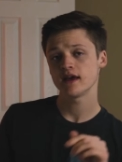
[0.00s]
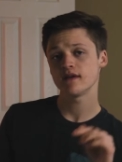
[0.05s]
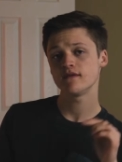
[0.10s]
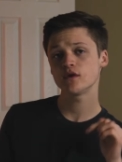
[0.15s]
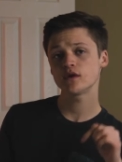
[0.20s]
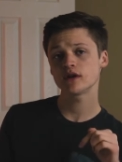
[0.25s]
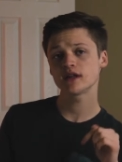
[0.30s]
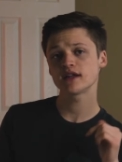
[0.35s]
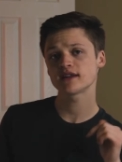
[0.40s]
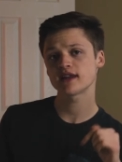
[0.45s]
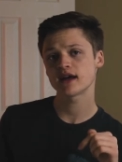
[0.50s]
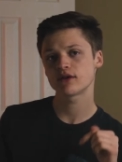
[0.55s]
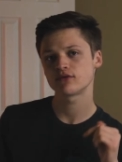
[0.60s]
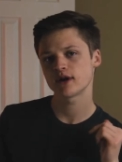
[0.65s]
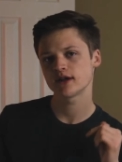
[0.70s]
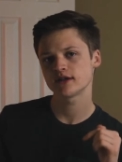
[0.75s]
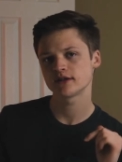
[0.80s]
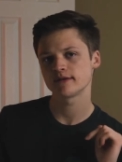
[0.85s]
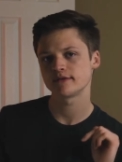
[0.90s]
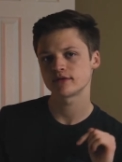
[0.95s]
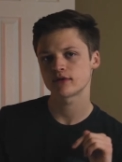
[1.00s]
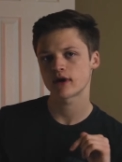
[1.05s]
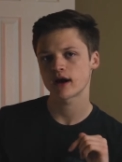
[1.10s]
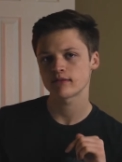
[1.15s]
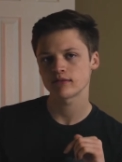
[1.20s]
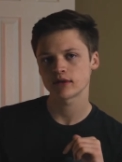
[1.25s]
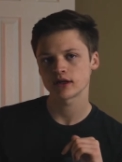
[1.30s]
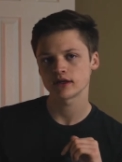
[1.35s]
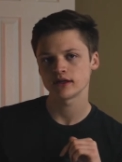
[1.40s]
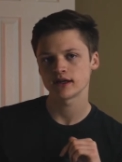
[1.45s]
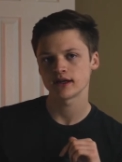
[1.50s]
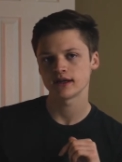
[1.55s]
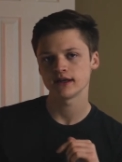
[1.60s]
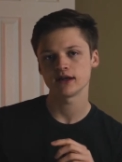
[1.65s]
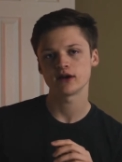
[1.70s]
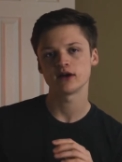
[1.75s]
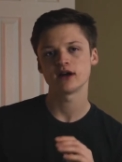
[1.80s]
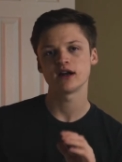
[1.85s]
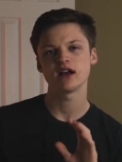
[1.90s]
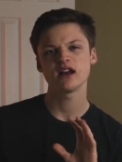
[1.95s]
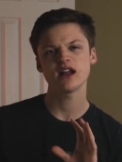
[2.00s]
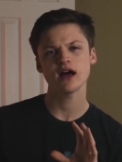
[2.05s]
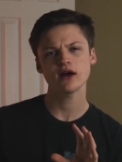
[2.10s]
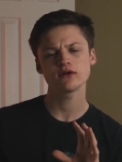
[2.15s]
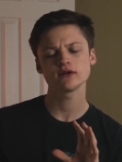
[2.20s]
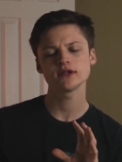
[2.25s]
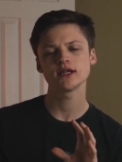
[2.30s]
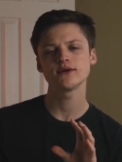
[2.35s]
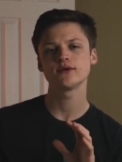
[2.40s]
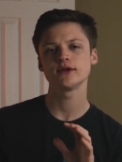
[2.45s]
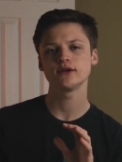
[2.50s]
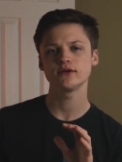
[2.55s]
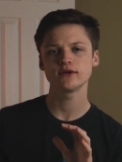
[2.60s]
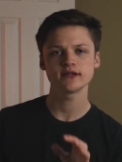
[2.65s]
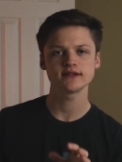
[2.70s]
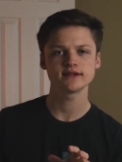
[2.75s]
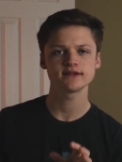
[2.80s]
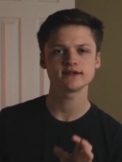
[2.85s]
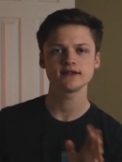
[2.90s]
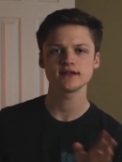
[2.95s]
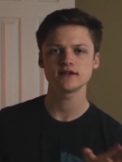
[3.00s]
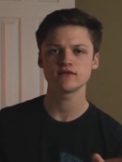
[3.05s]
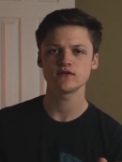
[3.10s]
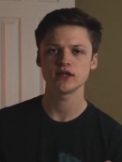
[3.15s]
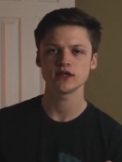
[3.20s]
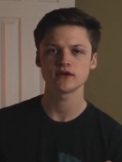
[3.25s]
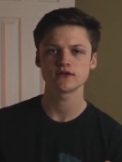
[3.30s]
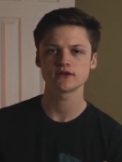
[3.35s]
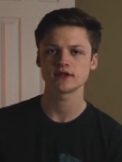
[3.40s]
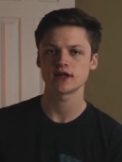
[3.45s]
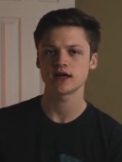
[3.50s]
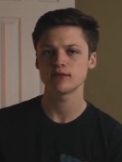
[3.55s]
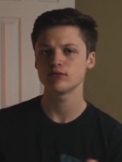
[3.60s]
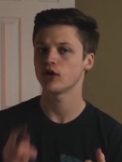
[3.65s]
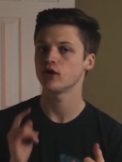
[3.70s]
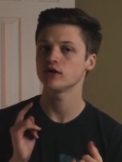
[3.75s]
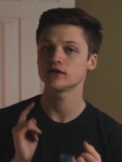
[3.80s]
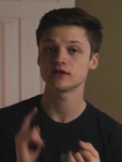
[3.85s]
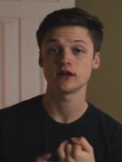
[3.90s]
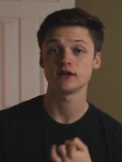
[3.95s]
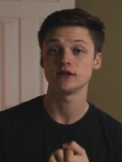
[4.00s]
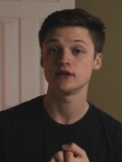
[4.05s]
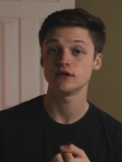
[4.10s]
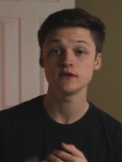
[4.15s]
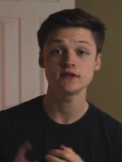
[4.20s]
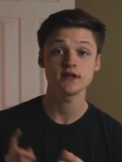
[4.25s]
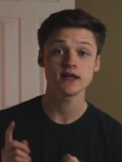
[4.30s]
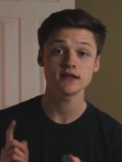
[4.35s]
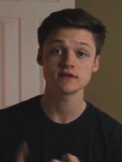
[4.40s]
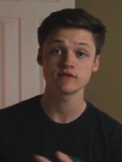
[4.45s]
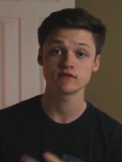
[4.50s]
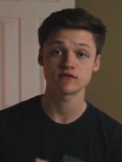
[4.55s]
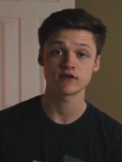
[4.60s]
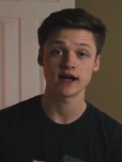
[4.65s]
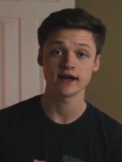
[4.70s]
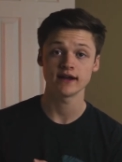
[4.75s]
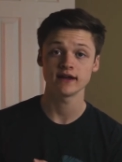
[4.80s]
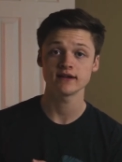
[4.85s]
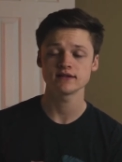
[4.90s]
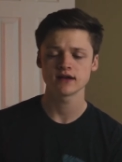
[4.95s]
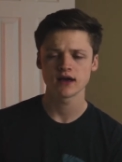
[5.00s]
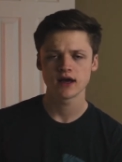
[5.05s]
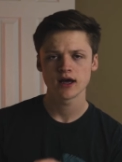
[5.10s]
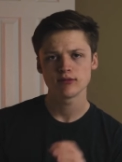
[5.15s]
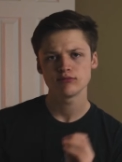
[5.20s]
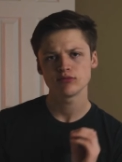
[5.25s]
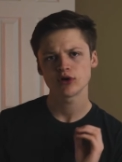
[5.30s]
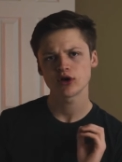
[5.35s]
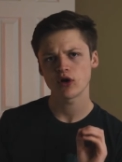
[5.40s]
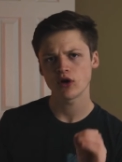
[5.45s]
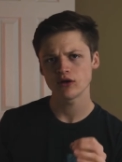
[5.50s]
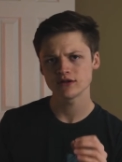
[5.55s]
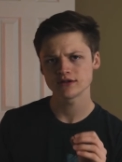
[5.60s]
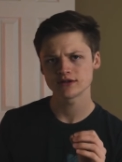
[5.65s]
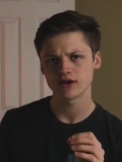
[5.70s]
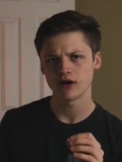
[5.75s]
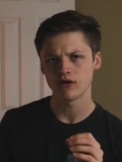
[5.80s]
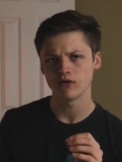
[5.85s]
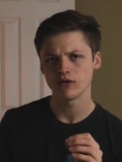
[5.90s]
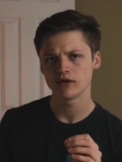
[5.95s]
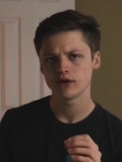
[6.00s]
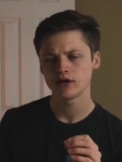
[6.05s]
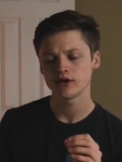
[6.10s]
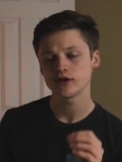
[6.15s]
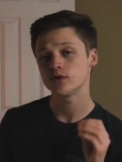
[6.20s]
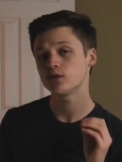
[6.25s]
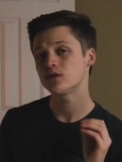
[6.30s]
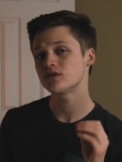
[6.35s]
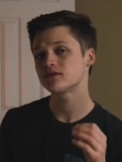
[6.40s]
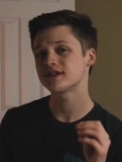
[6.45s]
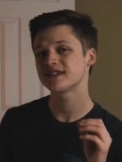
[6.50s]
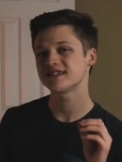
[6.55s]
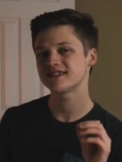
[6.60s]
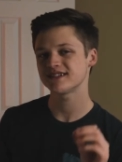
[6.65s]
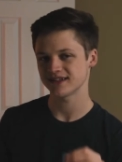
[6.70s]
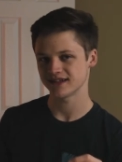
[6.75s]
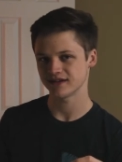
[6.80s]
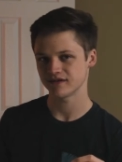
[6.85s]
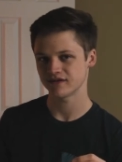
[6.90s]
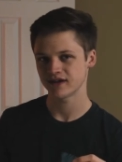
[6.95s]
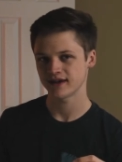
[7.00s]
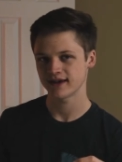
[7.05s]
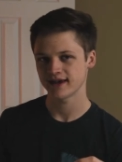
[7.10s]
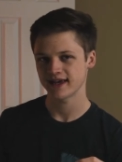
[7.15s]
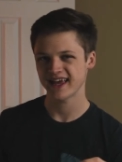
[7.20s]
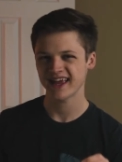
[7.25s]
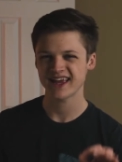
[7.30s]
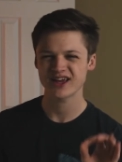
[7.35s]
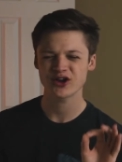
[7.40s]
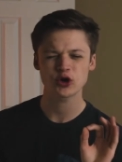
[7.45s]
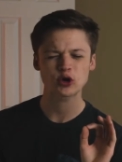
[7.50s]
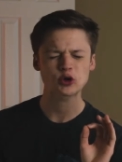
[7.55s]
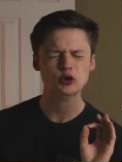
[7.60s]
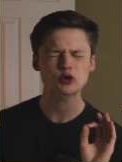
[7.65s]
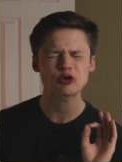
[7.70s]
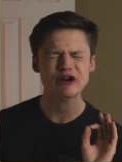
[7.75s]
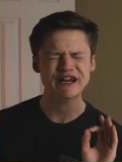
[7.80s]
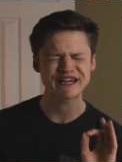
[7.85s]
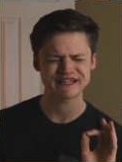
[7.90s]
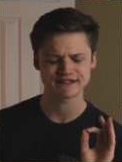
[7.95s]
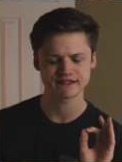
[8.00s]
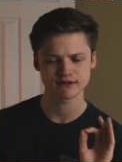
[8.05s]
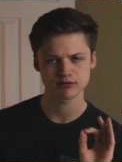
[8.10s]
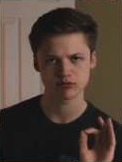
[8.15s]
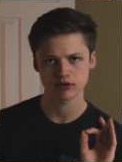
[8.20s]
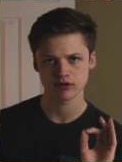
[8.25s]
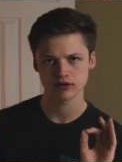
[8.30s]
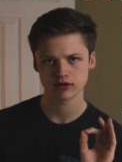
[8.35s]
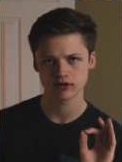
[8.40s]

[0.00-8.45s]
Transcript: If you click that red subscribe button down there, not only will you get to see the videos that I post on Tuesdays and Fridays, but also you will receive a crisp